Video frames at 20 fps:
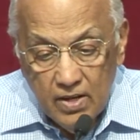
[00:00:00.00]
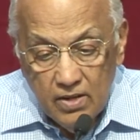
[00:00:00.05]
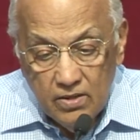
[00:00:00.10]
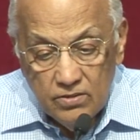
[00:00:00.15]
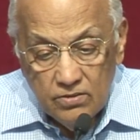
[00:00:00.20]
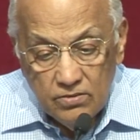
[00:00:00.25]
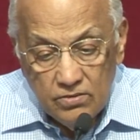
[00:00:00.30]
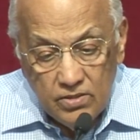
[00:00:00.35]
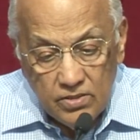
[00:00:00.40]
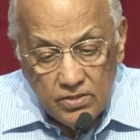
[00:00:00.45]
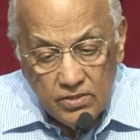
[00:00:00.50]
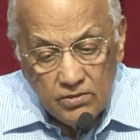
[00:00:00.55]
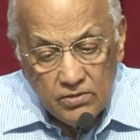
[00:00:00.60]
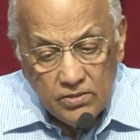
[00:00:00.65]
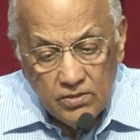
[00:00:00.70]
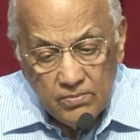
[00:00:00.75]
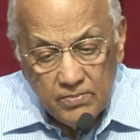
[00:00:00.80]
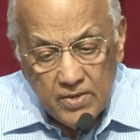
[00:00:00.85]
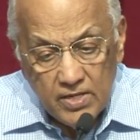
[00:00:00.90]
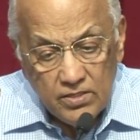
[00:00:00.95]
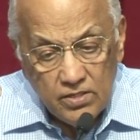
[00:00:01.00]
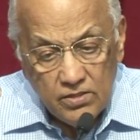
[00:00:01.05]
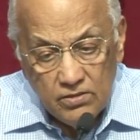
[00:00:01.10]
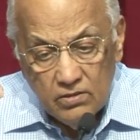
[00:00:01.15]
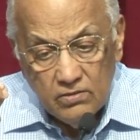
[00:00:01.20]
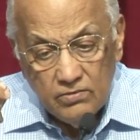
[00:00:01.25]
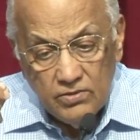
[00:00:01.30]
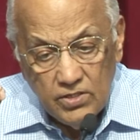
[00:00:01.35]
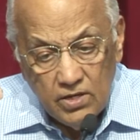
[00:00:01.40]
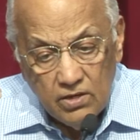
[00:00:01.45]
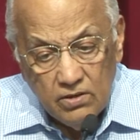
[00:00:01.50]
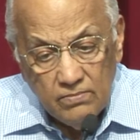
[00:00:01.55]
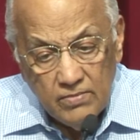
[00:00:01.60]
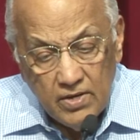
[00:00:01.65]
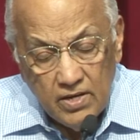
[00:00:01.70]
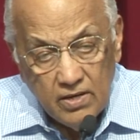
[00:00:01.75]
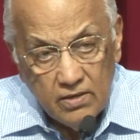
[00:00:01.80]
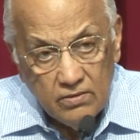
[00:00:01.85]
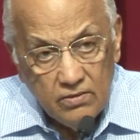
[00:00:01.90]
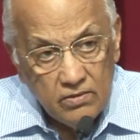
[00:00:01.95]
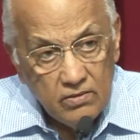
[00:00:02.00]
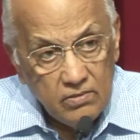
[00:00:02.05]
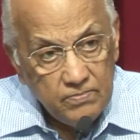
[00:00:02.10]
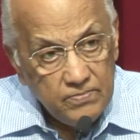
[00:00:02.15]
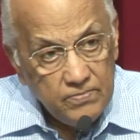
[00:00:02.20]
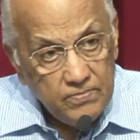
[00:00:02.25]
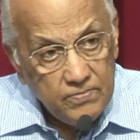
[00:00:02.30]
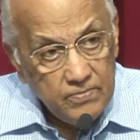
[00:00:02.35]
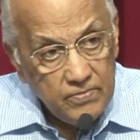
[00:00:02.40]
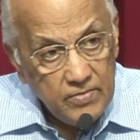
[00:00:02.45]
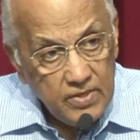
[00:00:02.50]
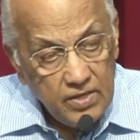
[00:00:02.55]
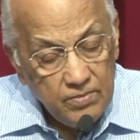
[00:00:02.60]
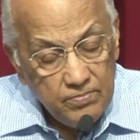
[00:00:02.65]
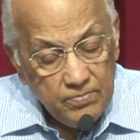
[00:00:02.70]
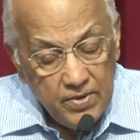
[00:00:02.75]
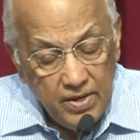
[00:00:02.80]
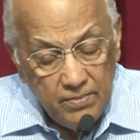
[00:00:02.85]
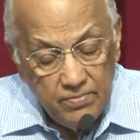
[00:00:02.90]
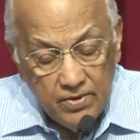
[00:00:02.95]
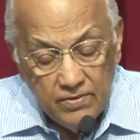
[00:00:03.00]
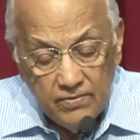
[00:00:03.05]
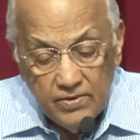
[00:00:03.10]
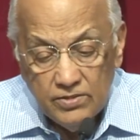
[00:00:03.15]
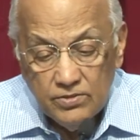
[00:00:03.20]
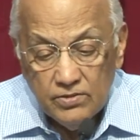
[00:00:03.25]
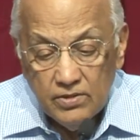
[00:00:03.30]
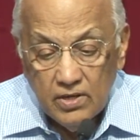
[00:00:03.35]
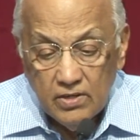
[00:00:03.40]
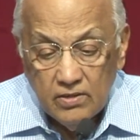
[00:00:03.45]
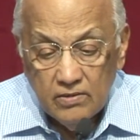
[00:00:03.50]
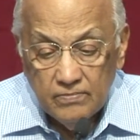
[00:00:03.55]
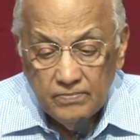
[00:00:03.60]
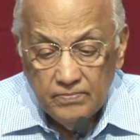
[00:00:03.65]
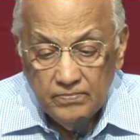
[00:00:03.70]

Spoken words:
So this is the message of Jeremiah to the people of Israel.